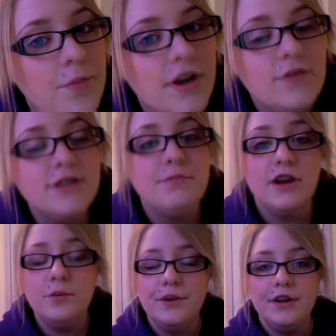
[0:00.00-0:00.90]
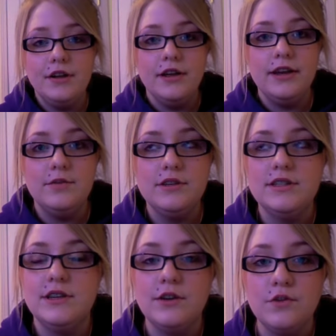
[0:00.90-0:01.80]
But it was a metal ball, and it
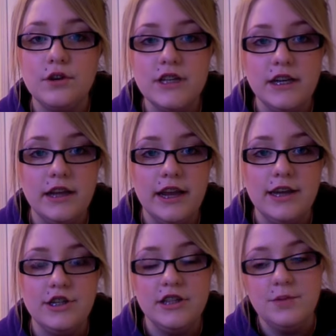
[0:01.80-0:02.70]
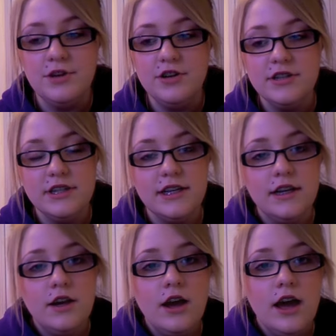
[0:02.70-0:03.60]
was 14 gauge, and they pierced it
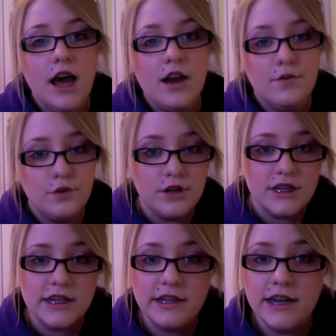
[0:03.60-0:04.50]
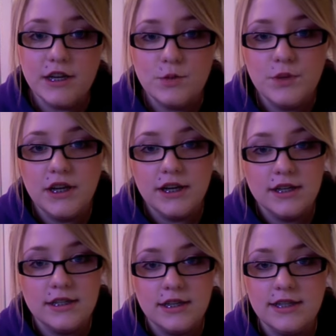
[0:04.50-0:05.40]
at a 14 gauge
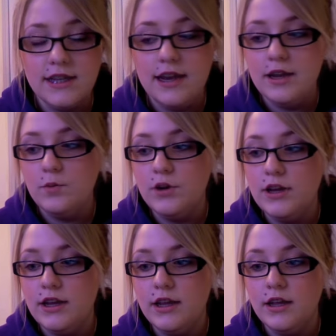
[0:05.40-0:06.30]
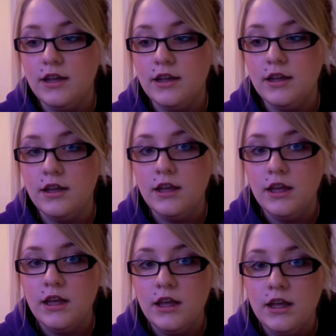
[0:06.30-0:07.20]
because they said it
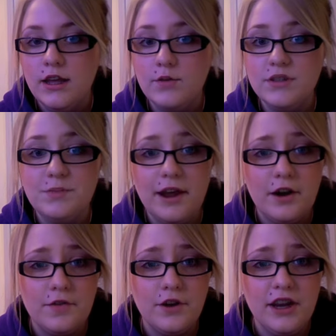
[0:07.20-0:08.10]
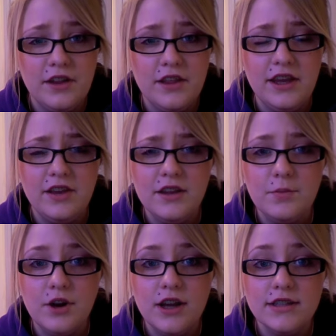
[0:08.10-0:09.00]
was better for the
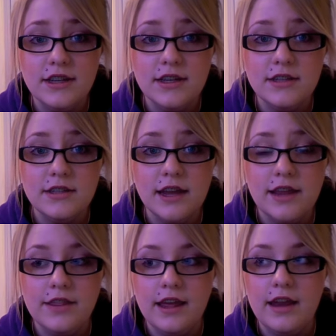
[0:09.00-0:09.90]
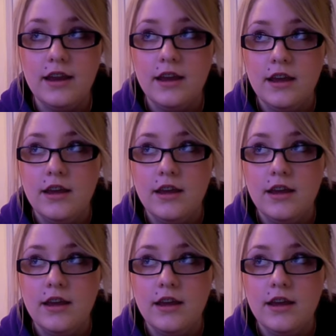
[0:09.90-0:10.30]
healing process, and then